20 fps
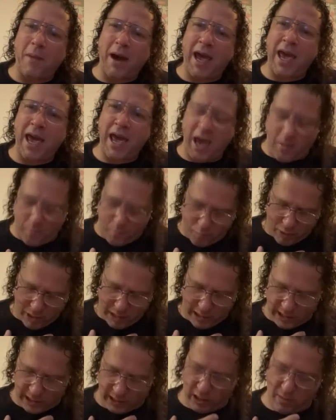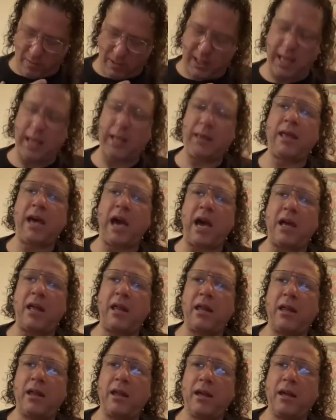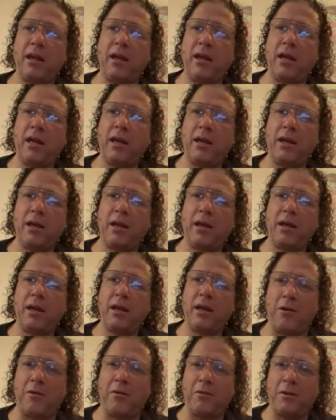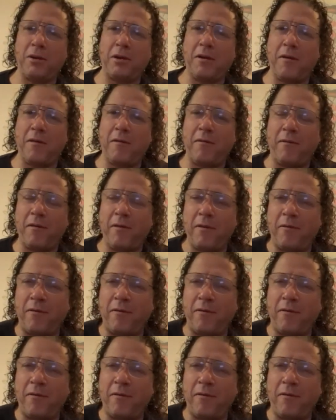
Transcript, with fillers: My handprint is gonna be like that, you know, mm-hmm.